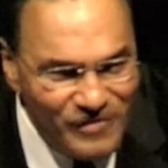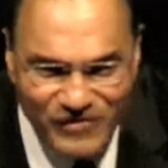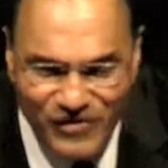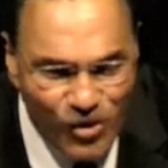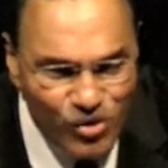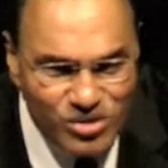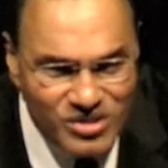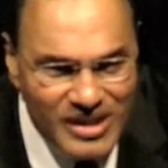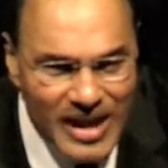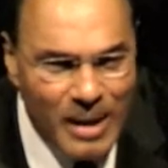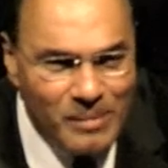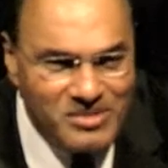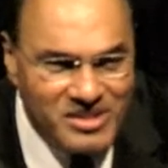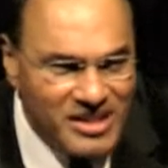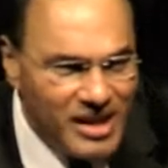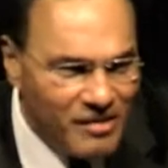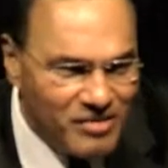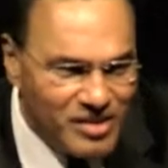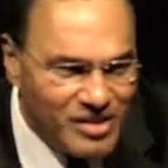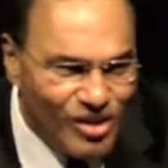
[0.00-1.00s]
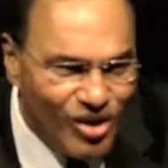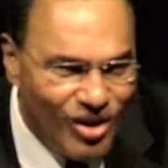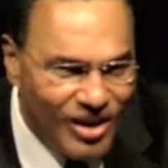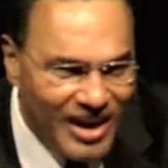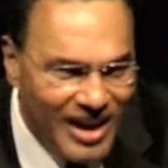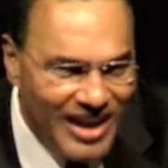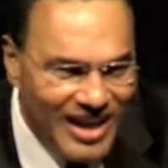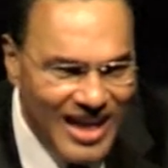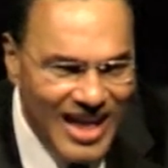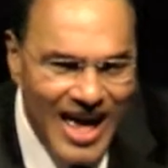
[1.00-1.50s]
First time she'd ever
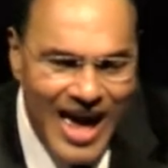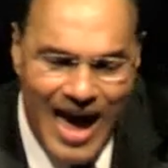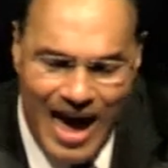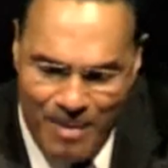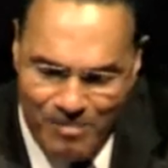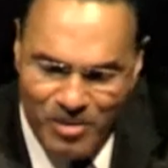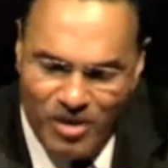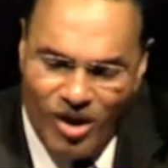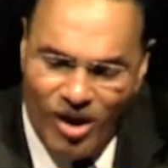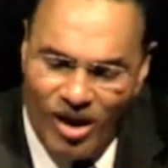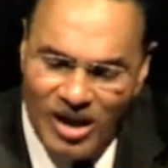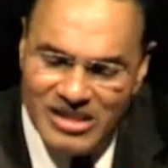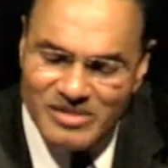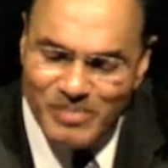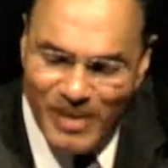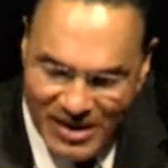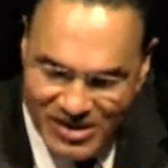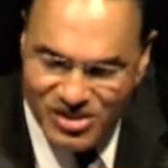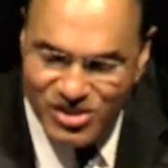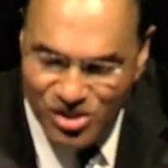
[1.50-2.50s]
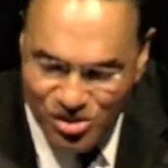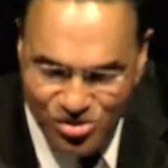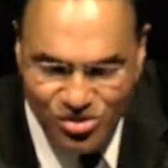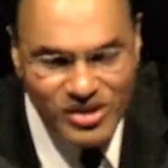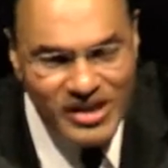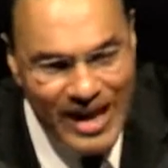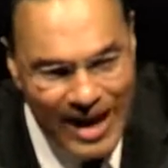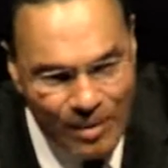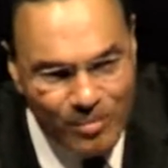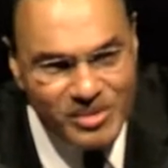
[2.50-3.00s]
thought it. And because my sister
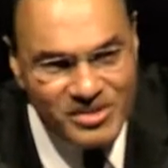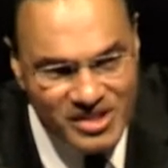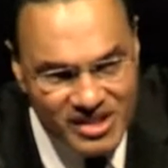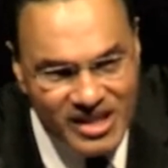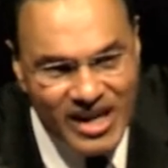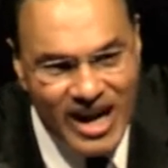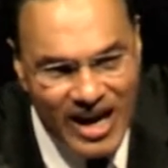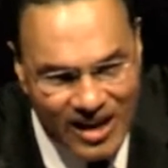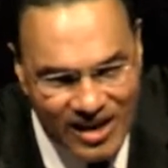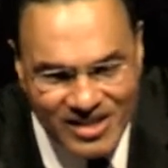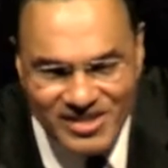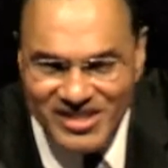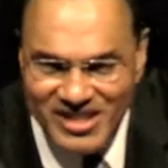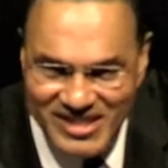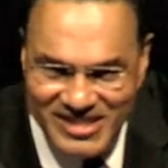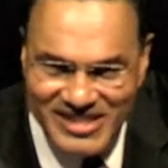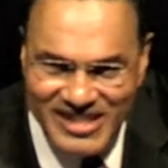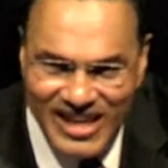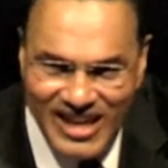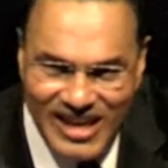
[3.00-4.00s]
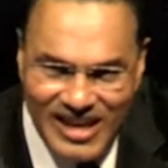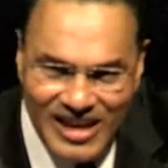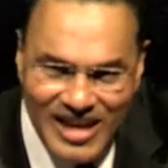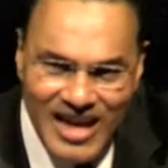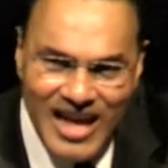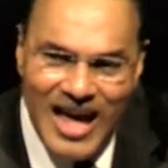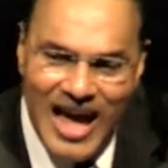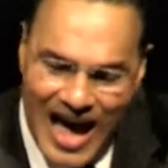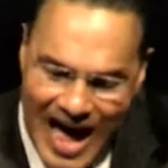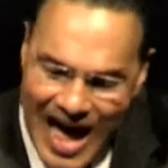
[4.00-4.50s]
and I went to college, he said,
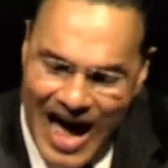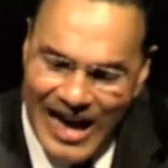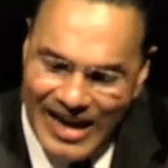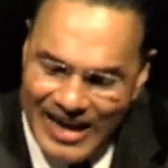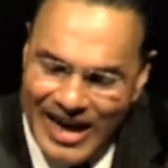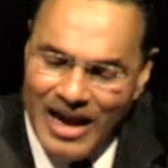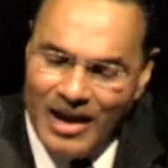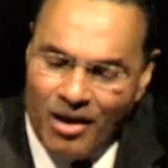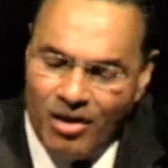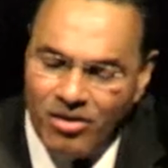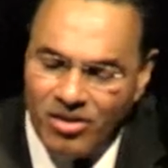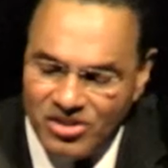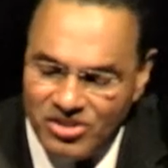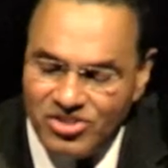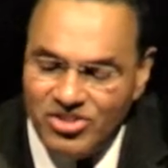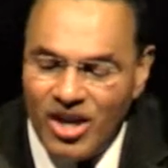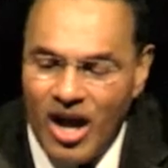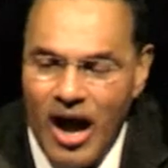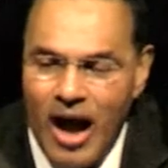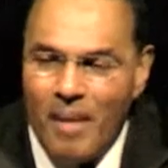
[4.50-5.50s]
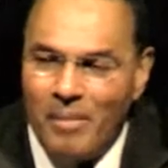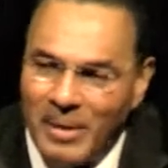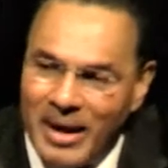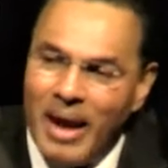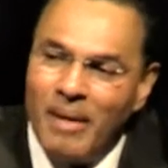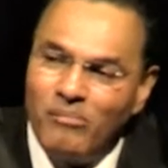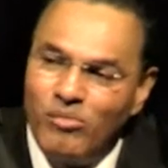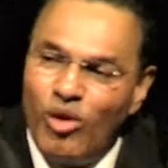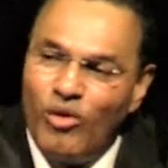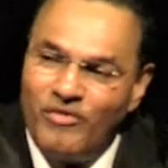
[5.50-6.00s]
I got a good job and
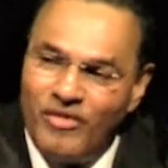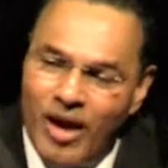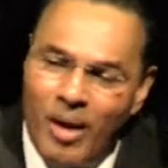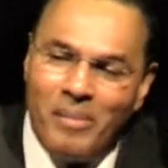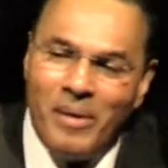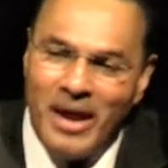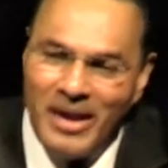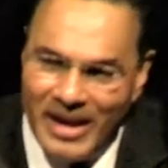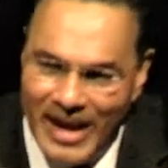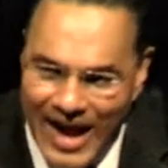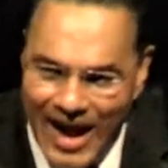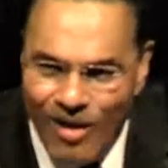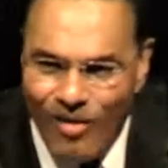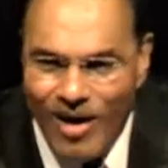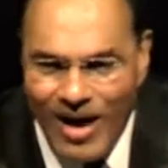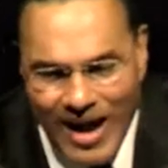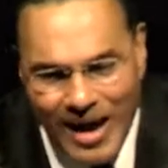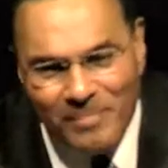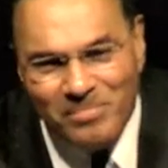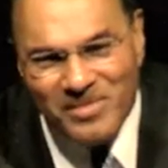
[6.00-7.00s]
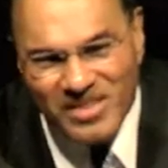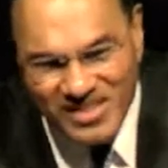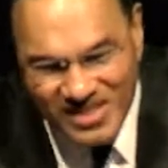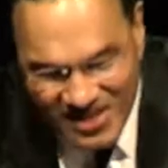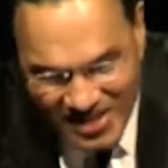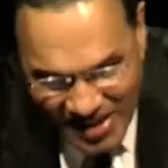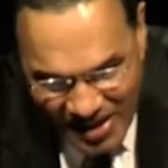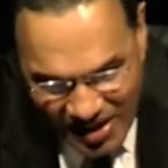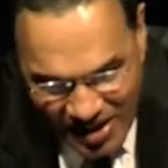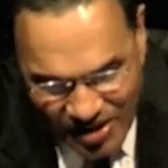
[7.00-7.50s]
I moved up and now I'm the
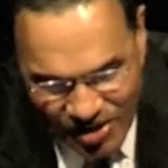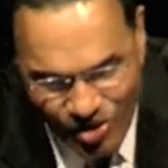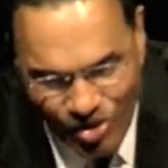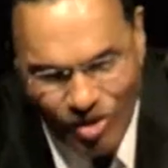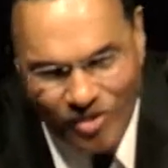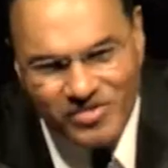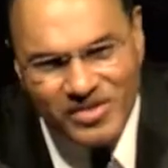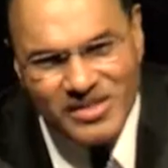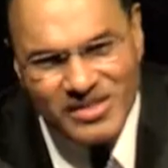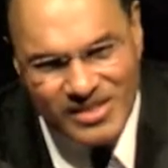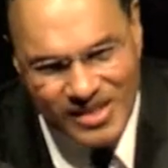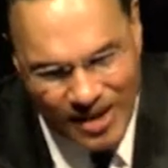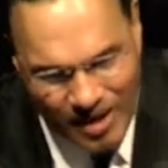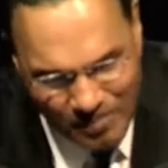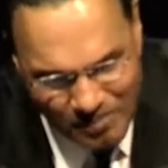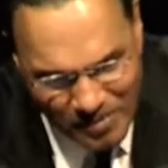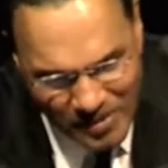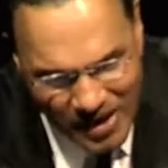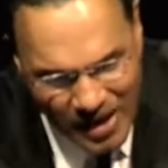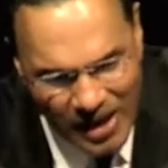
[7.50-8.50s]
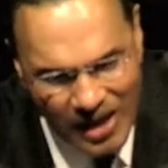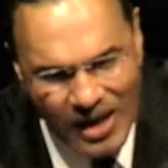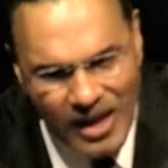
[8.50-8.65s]
CEO of this company.